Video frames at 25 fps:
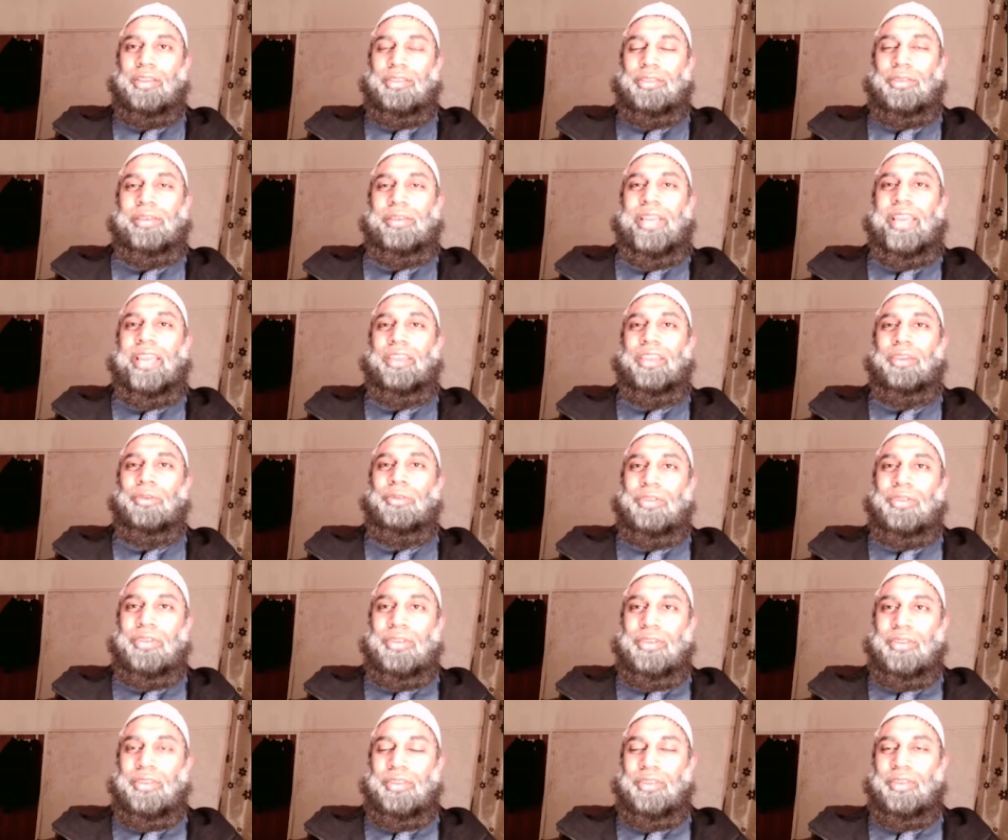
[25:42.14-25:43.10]
today
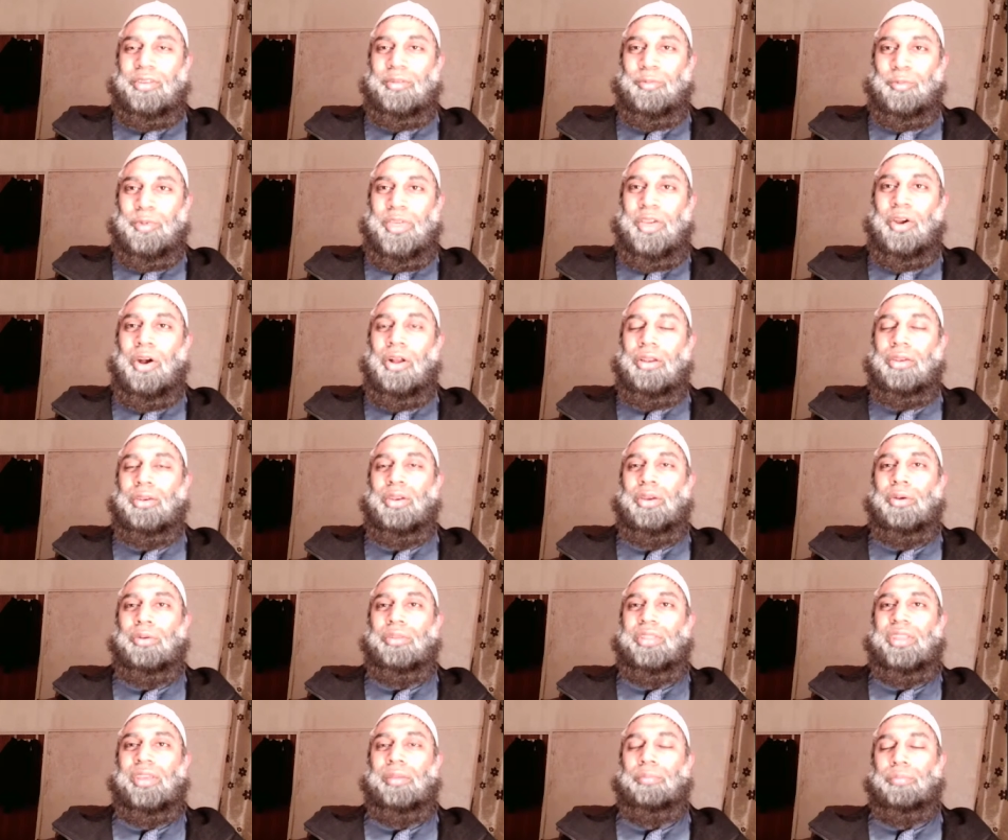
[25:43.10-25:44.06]
we all
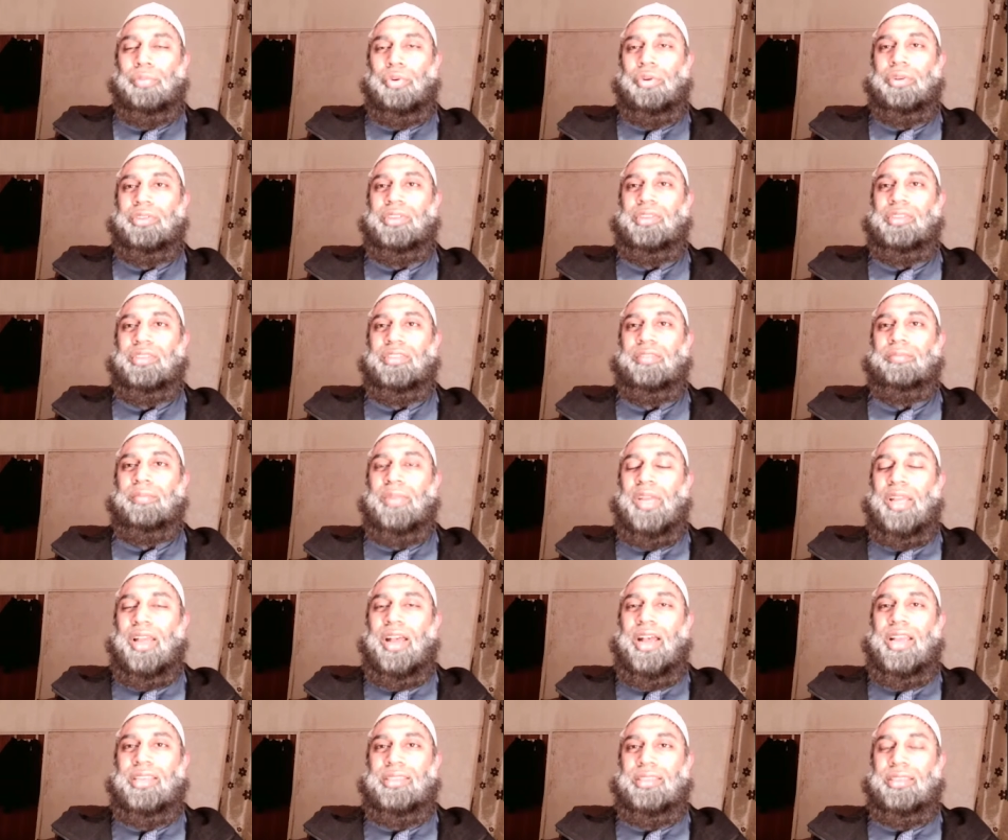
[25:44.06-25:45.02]
know the importance of
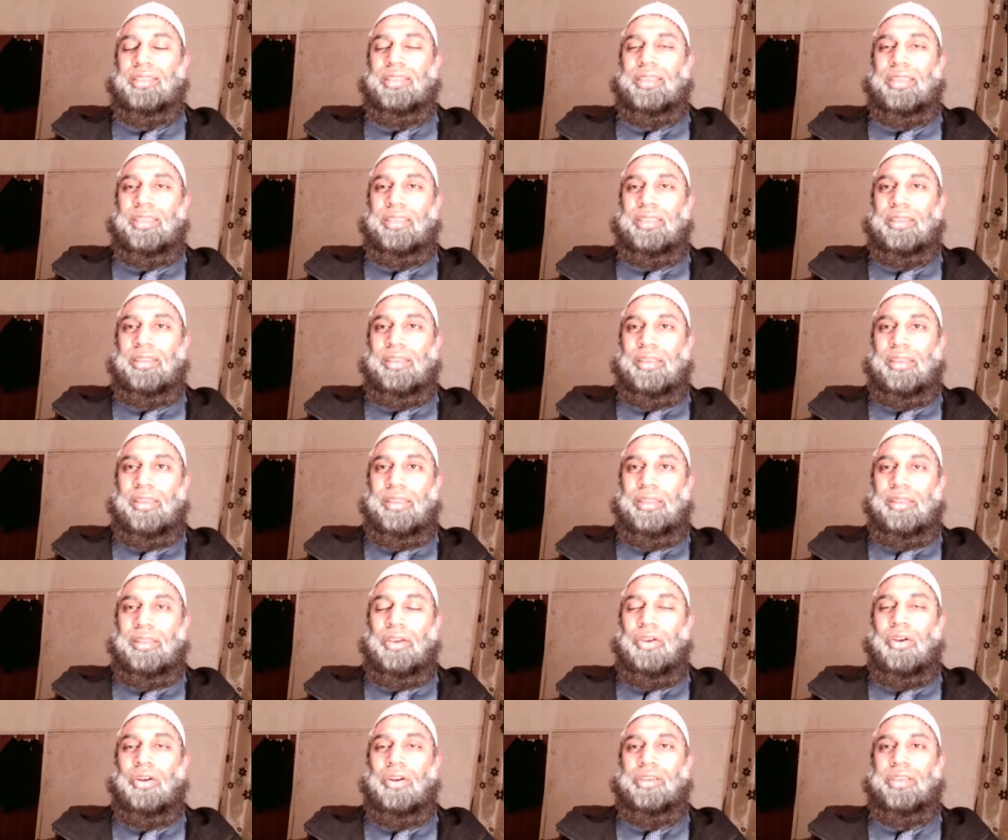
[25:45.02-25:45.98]
maqasid
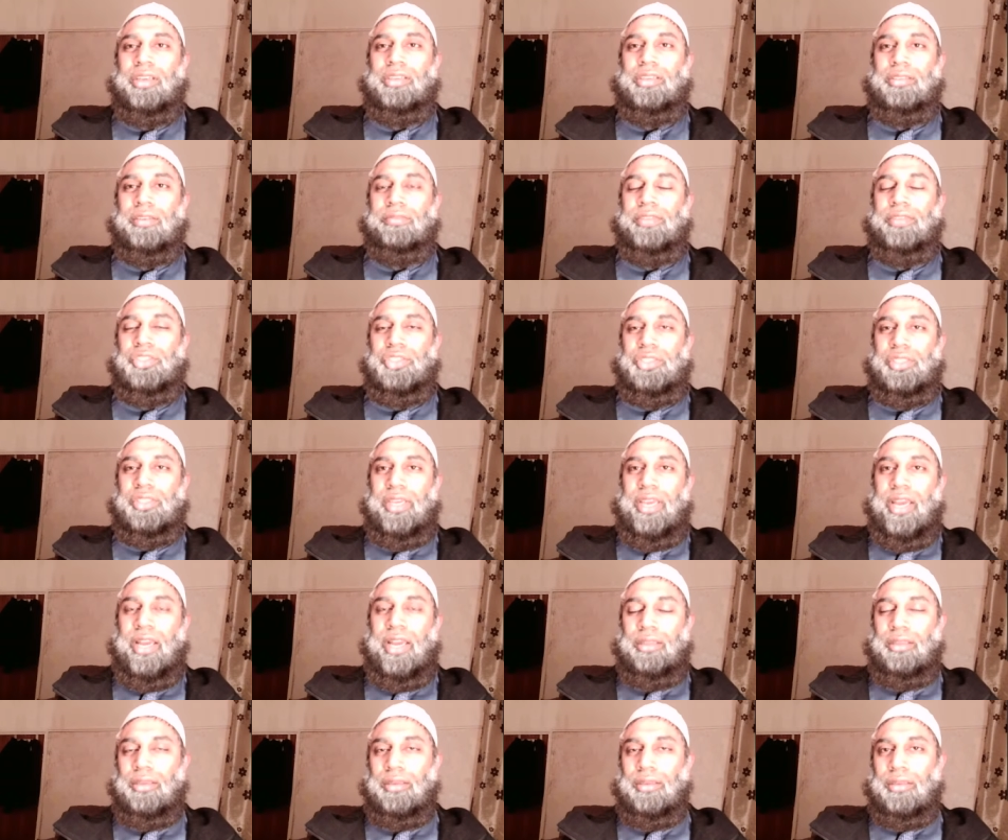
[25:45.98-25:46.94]
in the context of
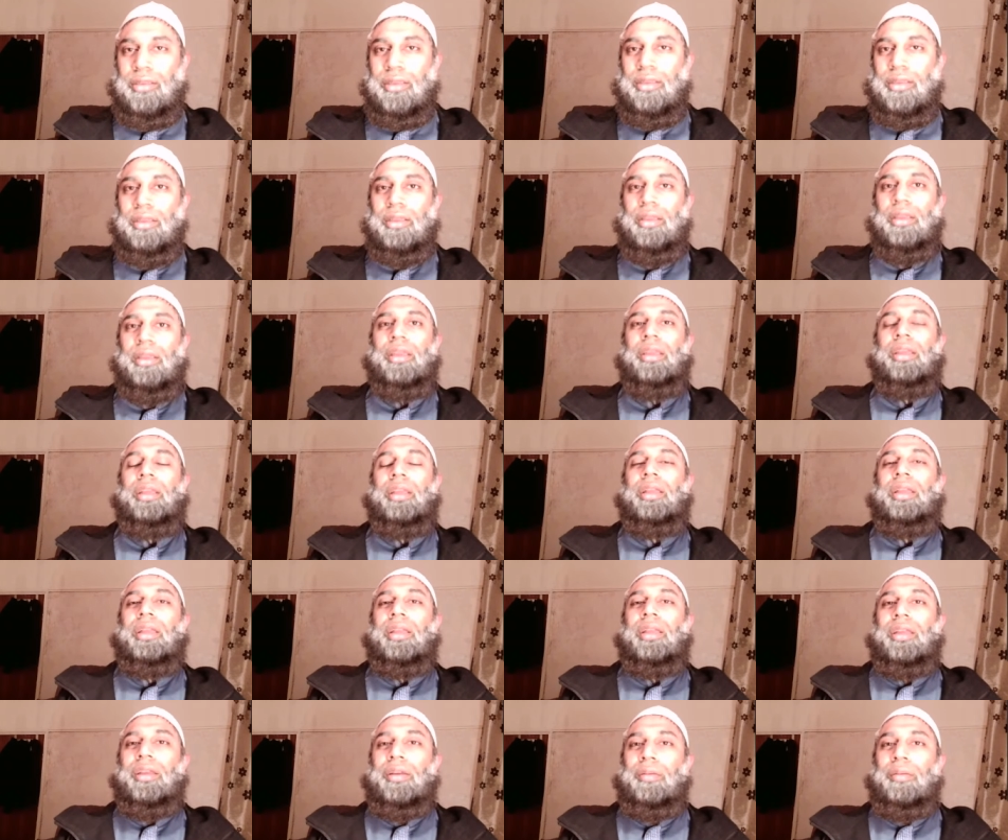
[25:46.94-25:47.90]
ijtihad.
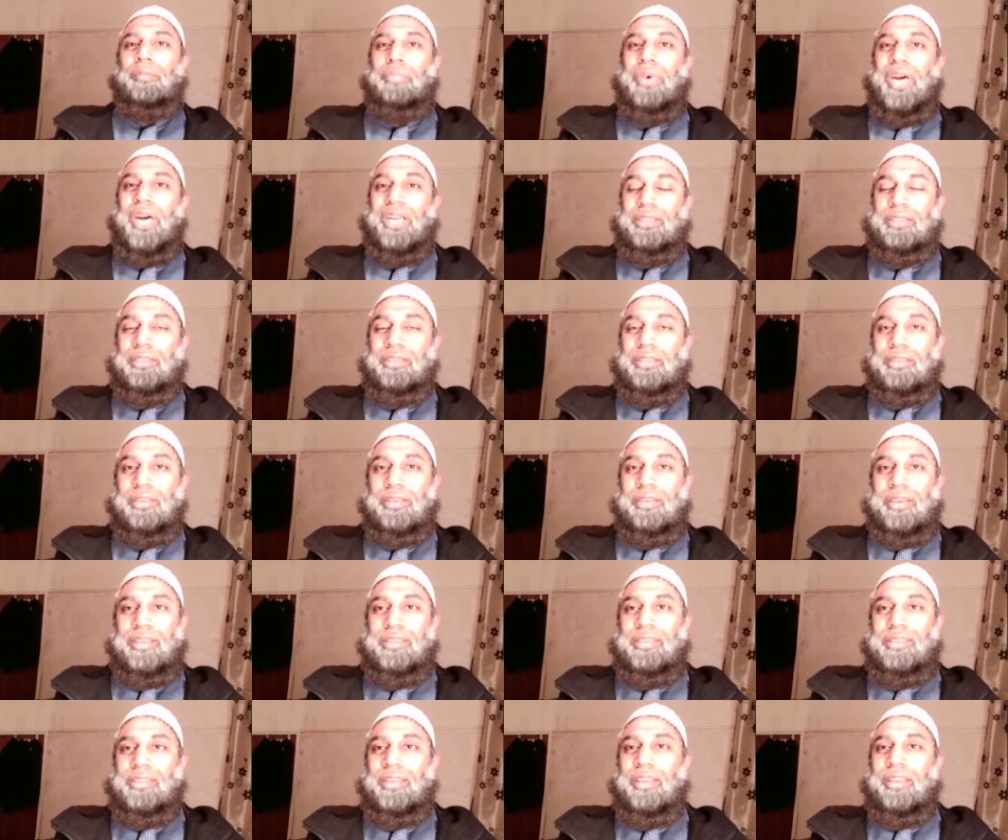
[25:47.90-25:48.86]
But
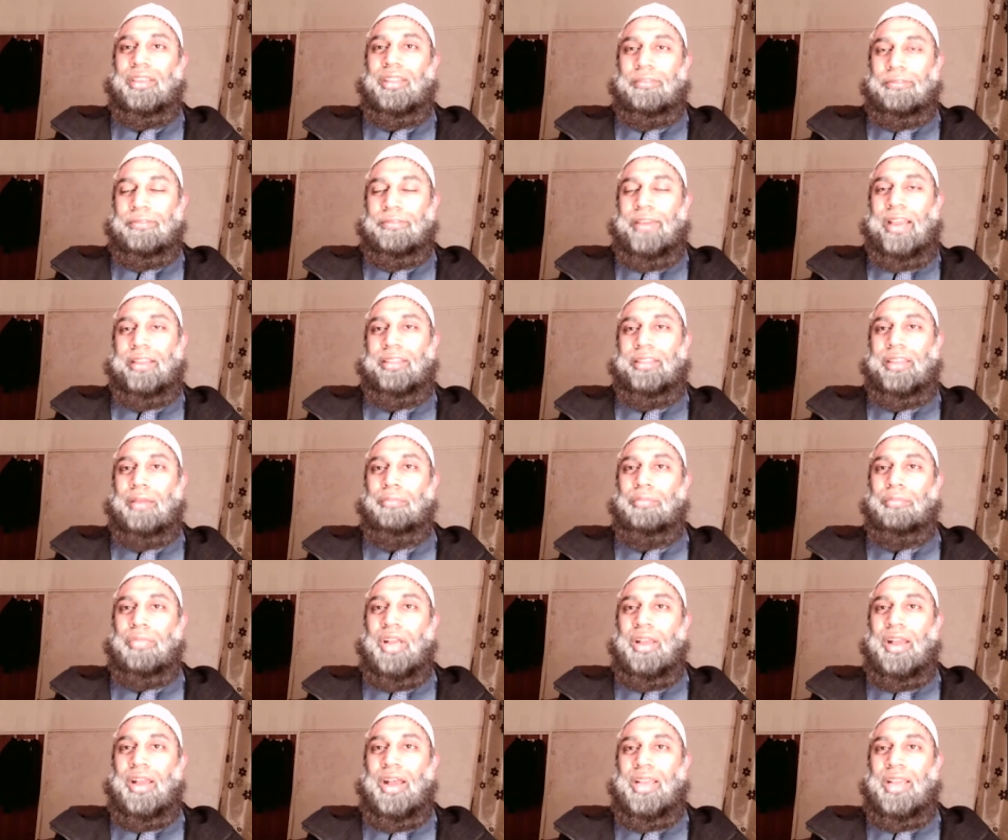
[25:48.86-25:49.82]
consider the fact that
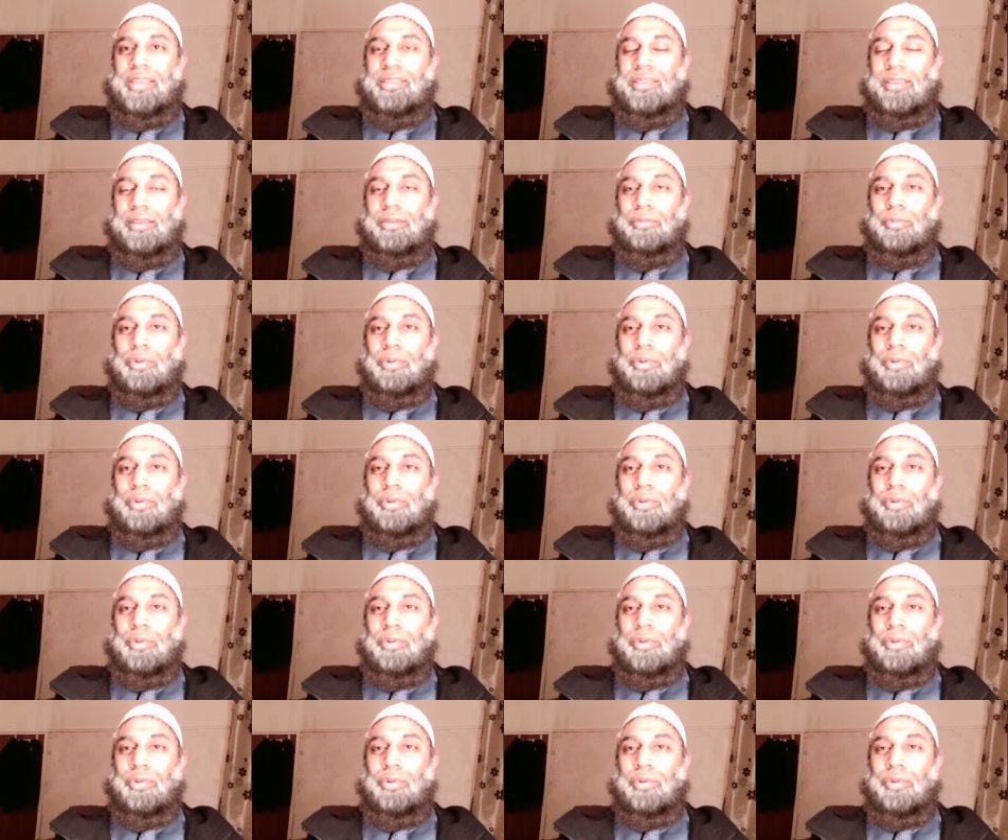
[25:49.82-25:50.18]
maqasid